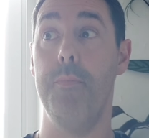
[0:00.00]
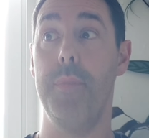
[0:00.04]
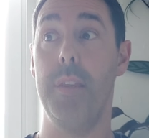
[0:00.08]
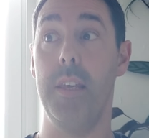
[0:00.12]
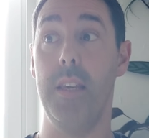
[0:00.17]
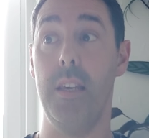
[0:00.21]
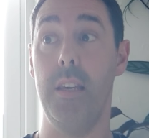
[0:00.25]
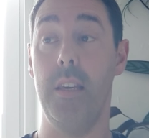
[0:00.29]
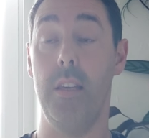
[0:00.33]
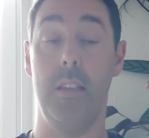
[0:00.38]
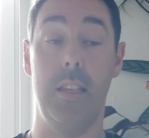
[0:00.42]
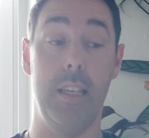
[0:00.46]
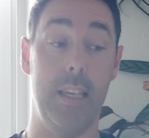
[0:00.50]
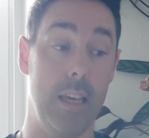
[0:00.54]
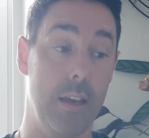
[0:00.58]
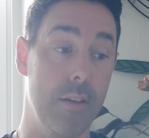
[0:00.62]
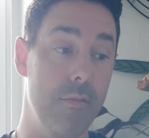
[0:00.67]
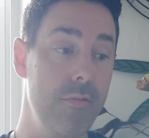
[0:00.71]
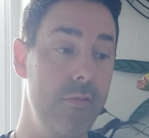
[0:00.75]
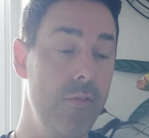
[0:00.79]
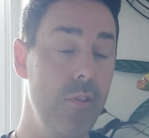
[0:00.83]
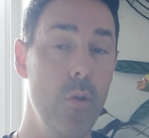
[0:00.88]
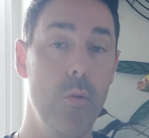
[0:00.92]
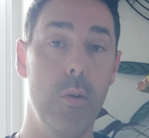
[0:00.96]
the
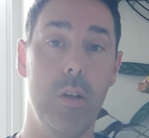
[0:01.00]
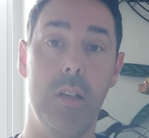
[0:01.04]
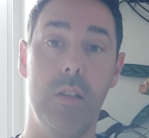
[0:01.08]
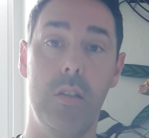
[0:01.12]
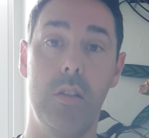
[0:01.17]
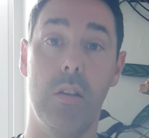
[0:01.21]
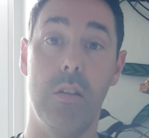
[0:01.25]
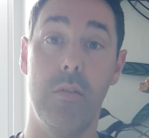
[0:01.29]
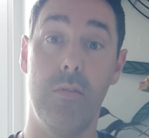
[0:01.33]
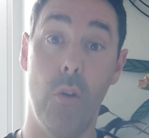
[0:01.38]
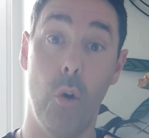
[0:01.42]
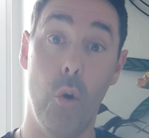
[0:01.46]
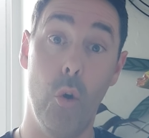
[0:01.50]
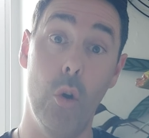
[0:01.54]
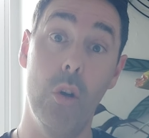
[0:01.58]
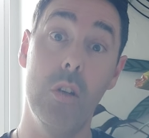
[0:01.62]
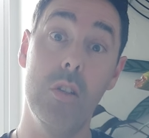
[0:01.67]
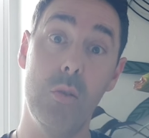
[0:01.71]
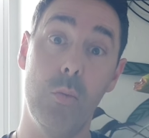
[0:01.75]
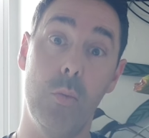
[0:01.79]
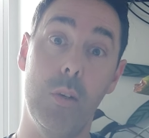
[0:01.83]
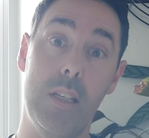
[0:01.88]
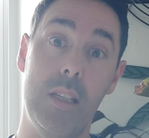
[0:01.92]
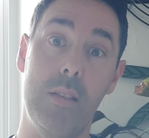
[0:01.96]
influence of
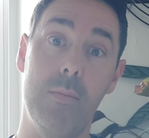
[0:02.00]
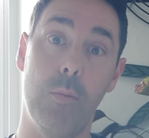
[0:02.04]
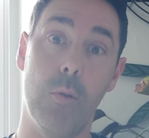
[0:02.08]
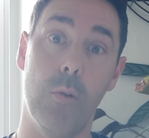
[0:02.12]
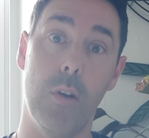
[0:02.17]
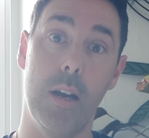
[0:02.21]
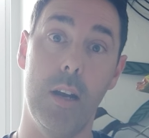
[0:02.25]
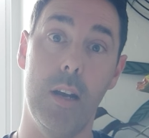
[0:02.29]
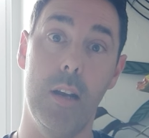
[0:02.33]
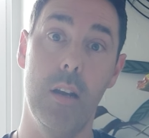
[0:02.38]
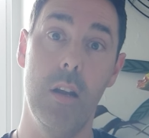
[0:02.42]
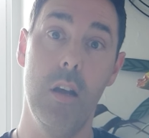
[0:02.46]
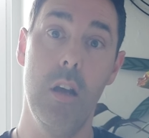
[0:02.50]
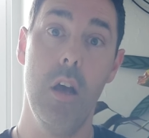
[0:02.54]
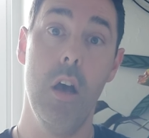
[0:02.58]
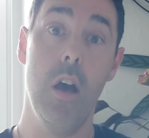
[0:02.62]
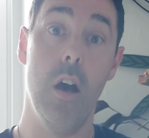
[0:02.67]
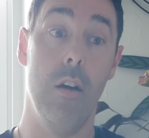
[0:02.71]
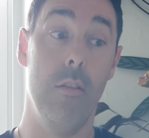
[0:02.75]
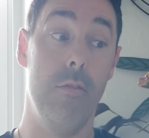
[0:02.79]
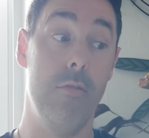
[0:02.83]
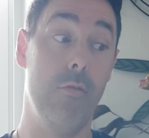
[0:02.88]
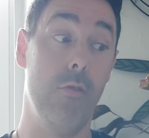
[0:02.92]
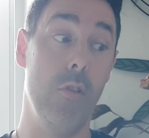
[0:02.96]
horse whispering,
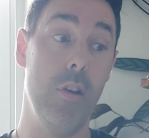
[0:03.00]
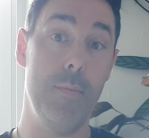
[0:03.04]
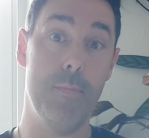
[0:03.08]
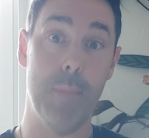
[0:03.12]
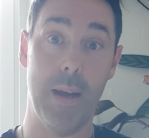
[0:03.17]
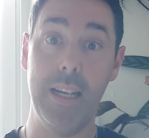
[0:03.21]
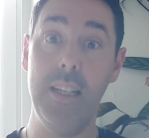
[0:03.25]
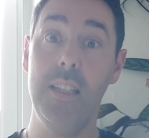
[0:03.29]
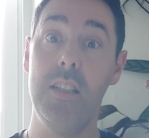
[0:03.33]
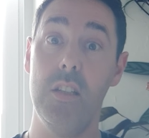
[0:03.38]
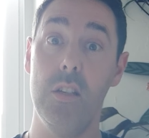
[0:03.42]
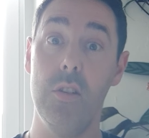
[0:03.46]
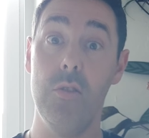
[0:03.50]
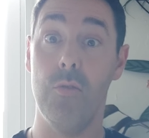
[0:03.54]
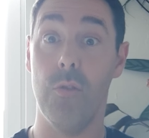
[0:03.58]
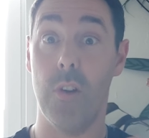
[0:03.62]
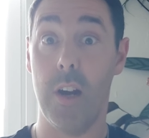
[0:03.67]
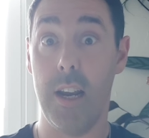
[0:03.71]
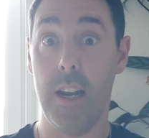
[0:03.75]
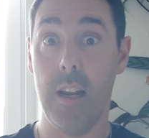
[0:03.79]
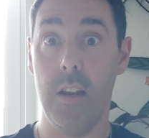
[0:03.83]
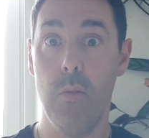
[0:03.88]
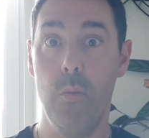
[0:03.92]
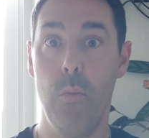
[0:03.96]
of
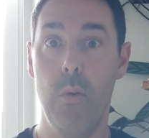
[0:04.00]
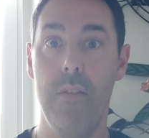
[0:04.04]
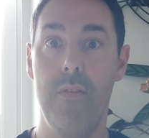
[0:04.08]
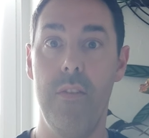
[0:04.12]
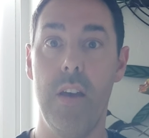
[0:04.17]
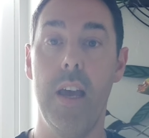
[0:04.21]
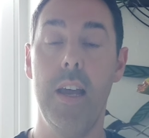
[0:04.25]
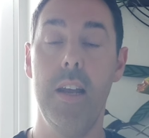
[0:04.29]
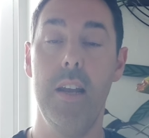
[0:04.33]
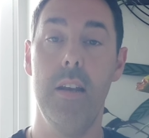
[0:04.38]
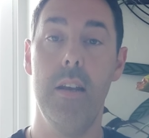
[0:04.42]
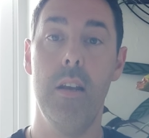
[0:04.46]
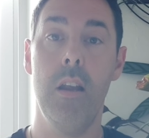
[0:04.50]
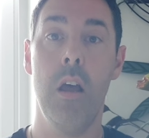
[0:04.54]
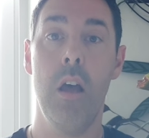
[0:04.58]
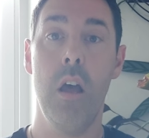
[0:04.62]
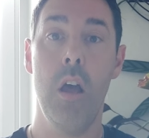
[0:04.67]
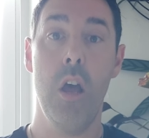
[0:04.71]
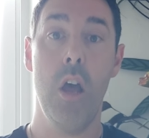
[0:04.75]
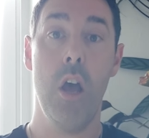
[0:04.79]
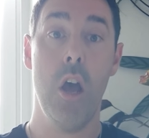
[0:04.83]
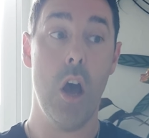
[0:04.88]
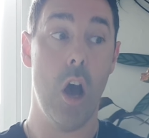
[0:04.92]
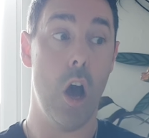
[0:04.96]
Freemasonry within
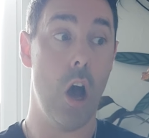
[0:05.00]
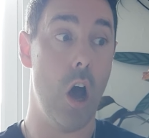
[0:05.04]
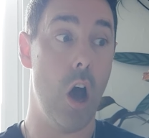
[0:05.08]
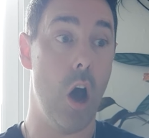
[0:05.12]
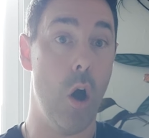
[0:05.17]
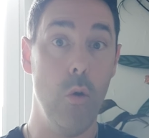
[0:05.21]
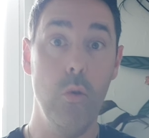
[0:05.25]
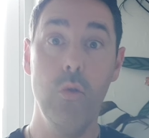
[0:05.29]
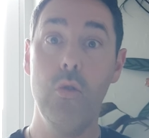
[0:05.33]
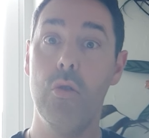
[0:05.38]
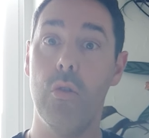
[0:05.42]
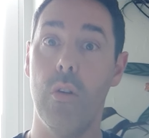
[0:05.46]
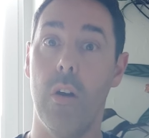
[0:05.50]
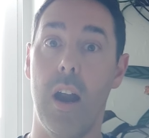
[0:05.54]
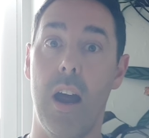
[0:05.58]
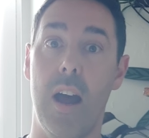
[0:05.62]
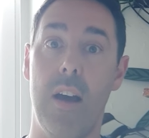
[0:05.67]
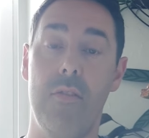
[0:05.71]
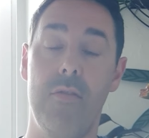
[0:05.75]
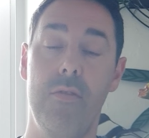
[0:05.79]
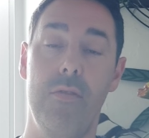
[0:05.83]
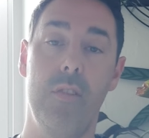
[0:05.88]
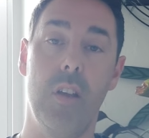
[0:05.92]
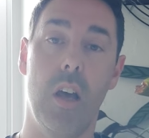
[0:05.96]

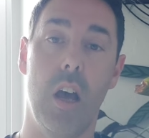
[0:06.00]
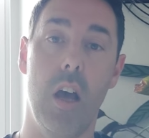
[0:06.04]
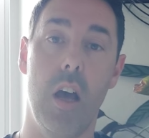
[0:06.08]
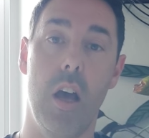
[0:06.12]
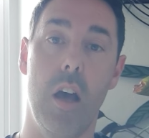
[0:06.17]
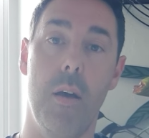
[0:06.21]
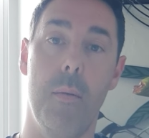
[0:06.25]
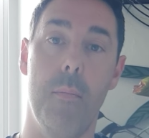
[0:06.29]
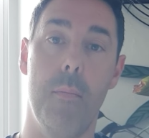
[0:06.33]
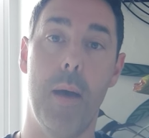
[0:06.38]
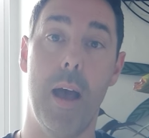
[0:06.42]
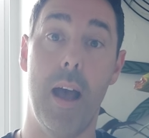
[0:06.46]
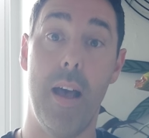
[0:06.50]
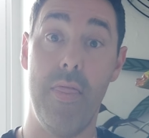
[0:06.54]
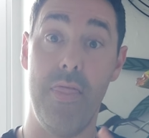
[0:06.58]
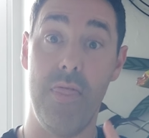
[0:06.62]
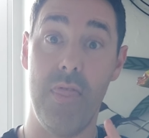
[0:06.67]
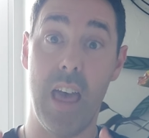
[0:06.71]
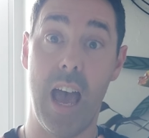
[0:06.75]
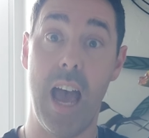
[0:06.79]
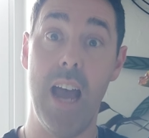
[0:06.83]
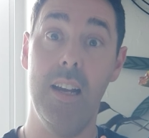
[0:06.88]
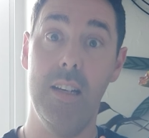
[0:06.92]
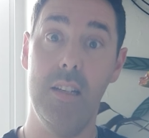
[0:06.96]
Oldcraft, and
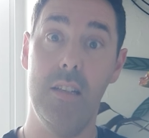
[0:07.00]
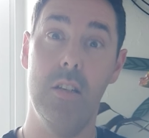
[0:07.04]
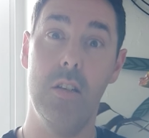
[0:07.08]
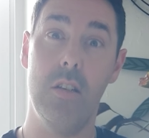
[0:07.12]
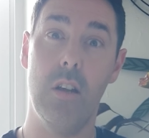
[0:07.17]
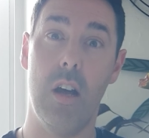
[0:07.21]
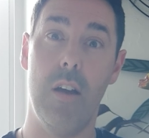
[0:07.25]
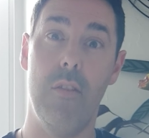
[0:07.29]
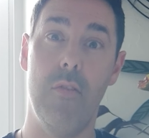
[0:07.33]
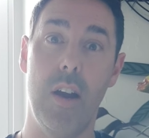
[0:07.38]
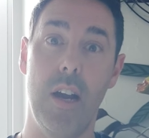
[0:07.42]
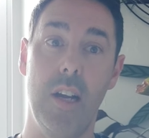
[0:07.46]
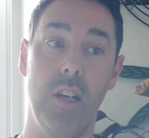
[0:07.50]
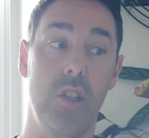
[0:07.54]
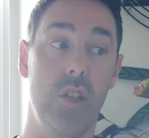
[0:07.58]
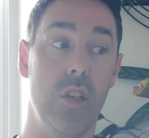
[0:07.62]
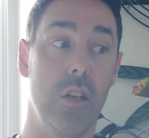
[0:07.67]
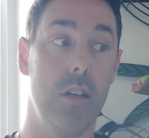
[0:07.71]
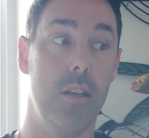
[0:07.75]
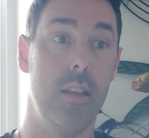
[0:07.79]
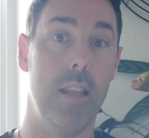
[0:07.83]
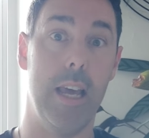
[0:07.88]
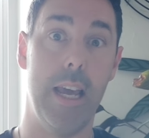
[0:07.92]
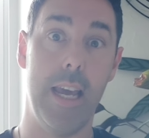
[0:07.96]
that is the
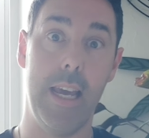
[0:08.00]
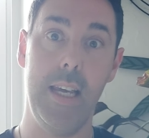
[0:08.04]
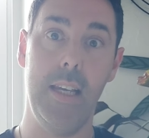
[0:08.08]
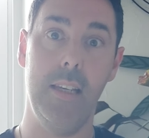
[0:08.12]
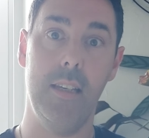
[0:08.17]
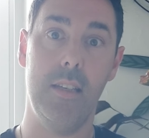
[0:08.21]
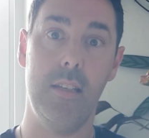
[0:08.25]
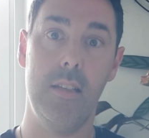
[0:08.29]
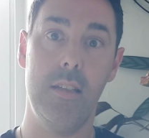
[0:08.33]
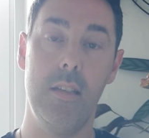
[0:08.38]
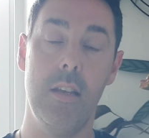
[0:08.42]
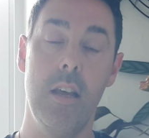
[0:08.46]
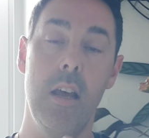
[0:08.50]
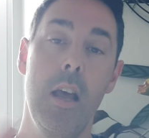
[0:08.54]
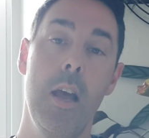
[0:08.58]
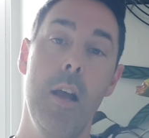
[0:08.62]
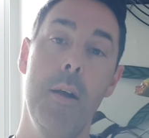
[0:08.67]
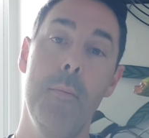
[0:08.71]
direction, the east.